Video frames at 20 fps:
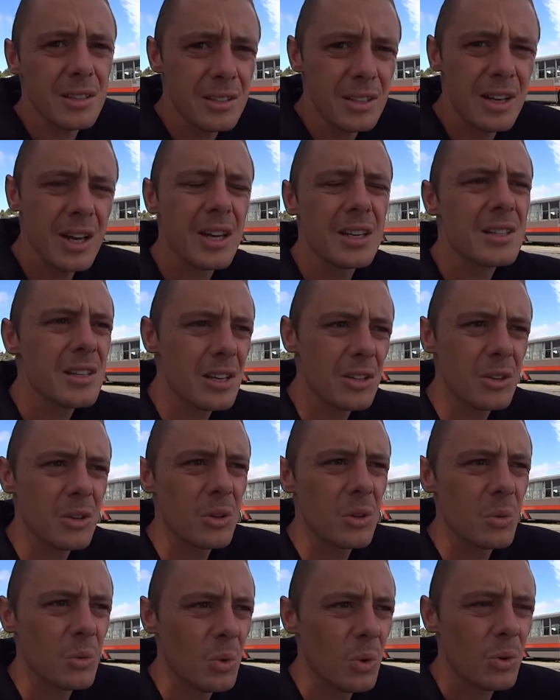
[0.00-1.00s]
to continue
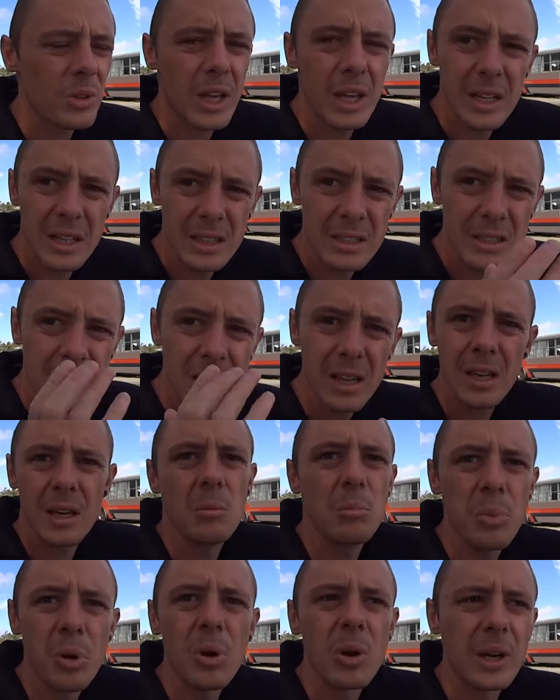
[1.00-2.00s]
the walk they need to
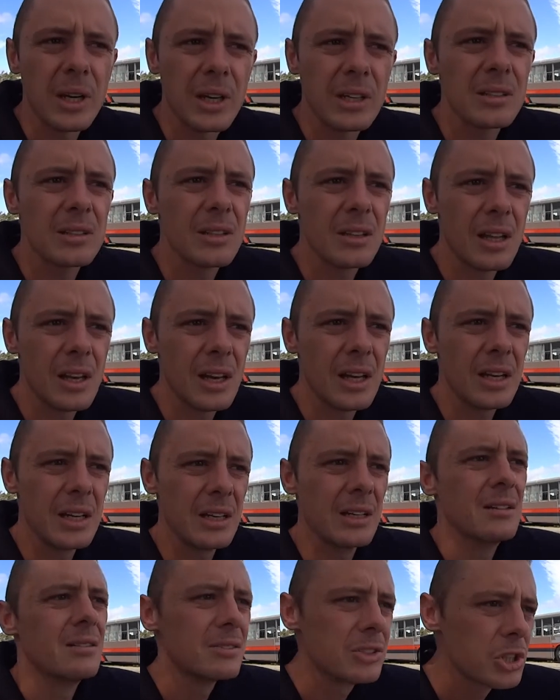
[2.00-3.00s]
keep pulling into the lead
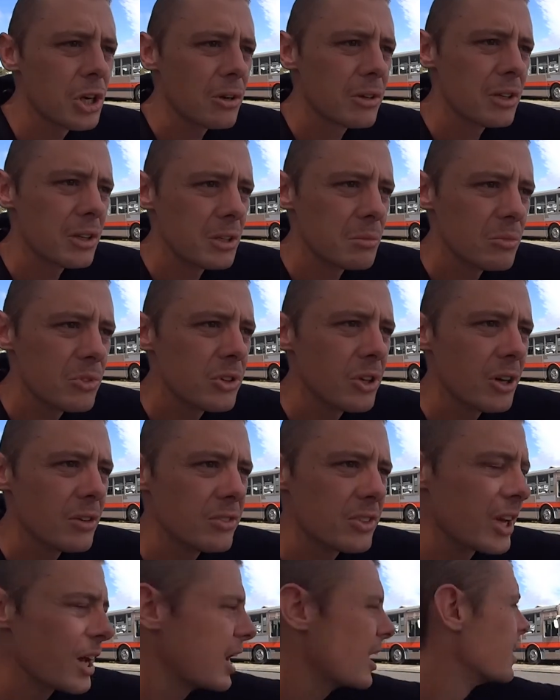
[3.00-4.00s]
and choking
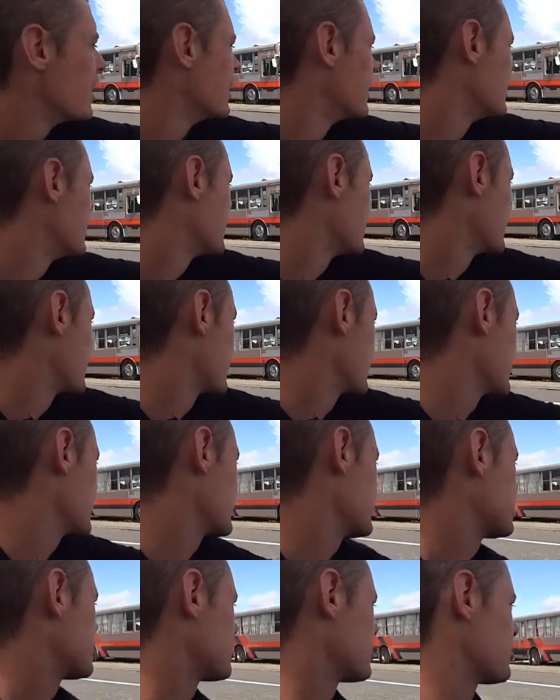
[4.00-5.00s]
themselves out. And I
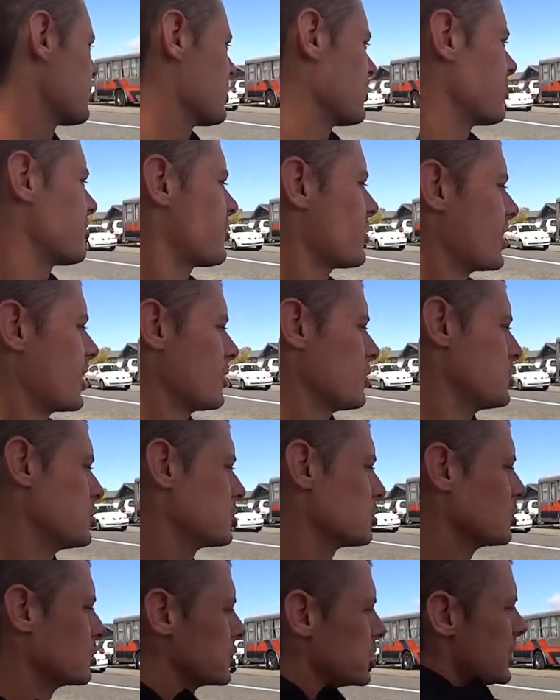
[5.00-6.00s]
guess you'll sort of see on
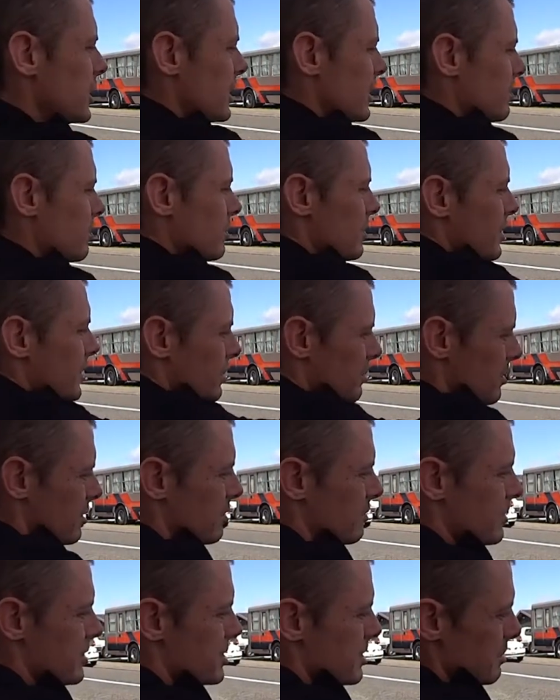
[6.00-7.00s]
George here,
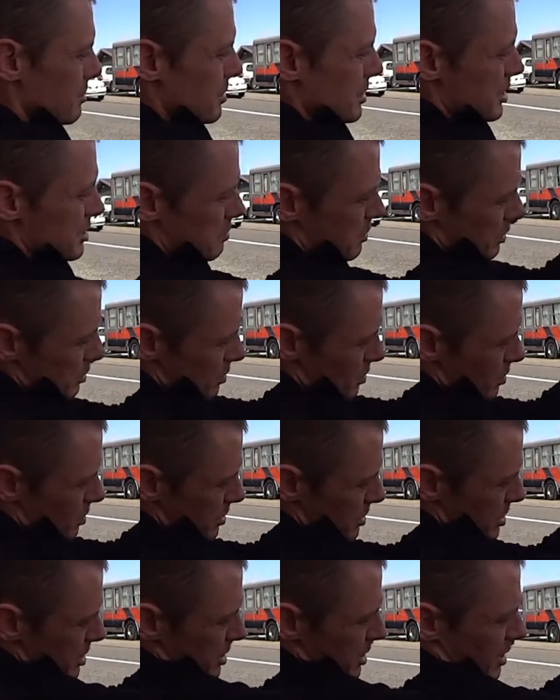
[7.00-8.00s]
obviously when he's been
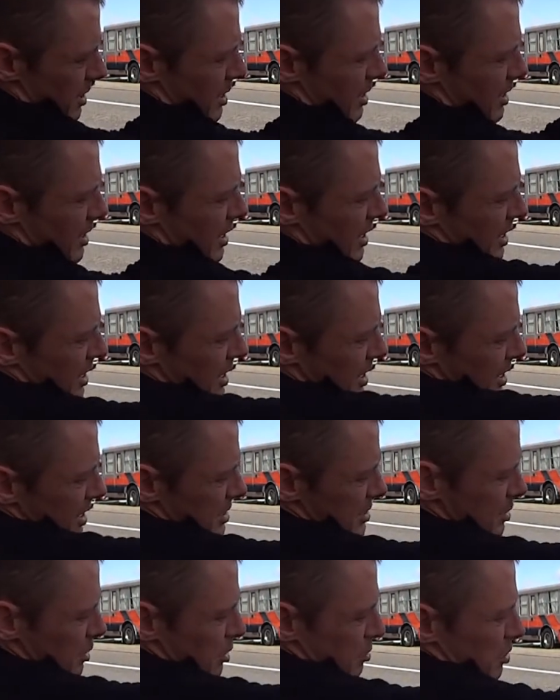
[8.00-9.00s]
walked, he's
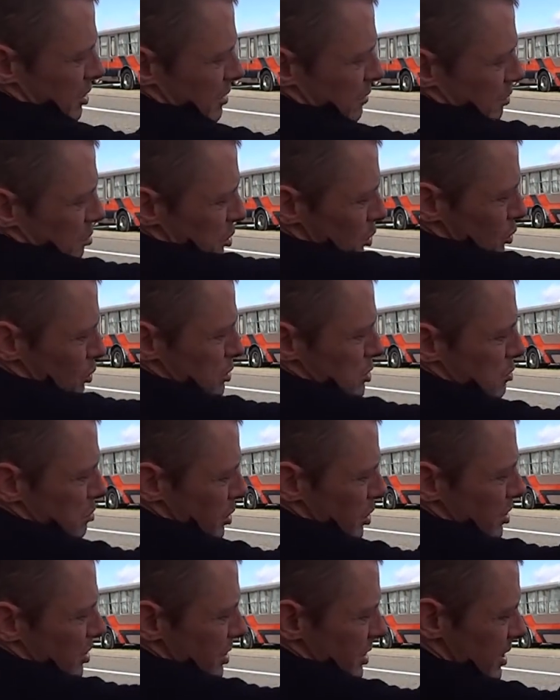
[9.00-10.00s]
got a bit of a bald
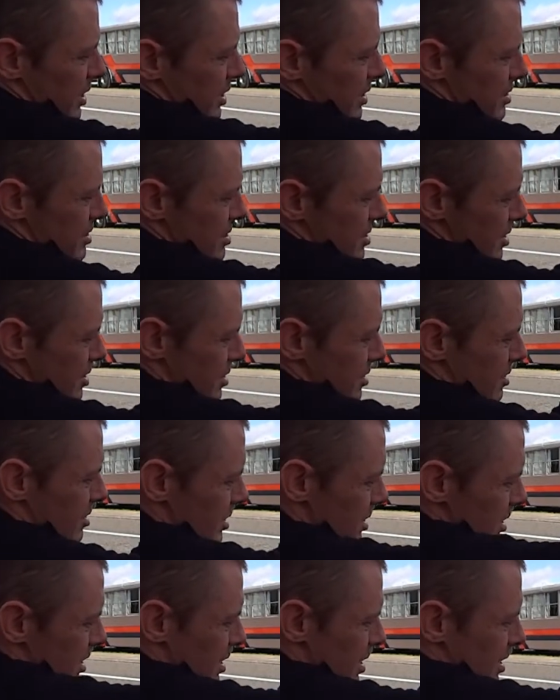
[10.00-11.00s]
spot there, and so
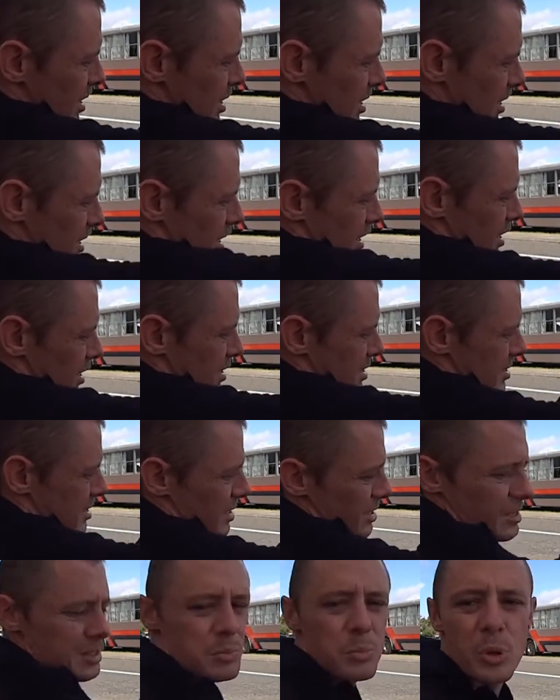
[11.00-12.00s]

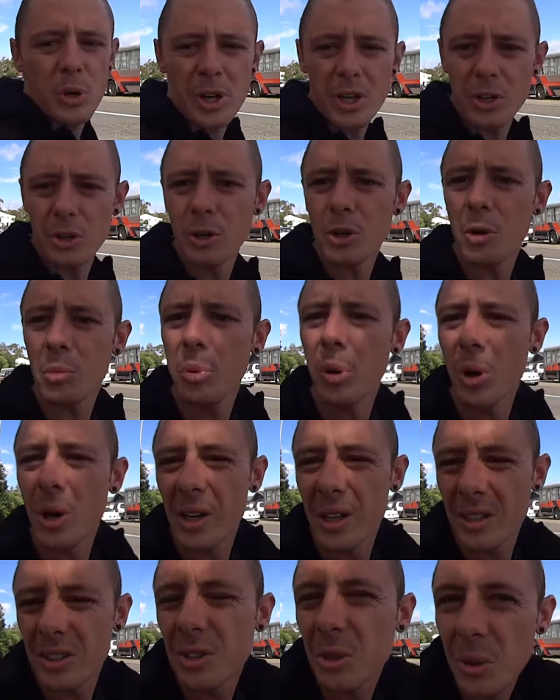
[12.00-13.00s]
he's pretty good at pulling
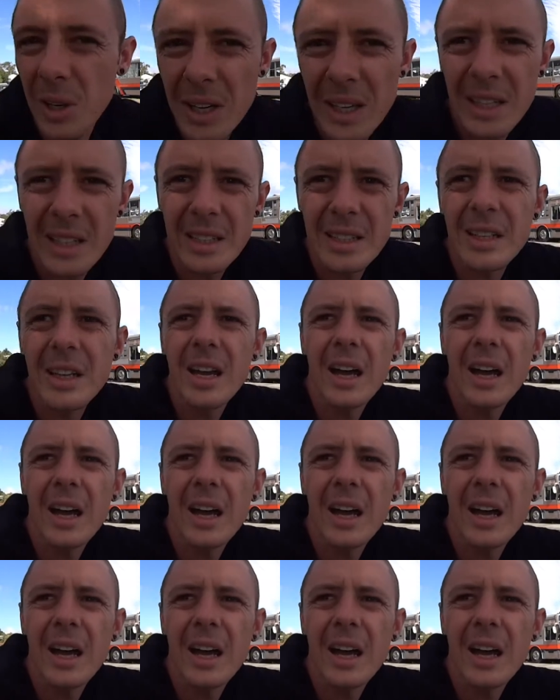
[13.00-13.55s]
into a lead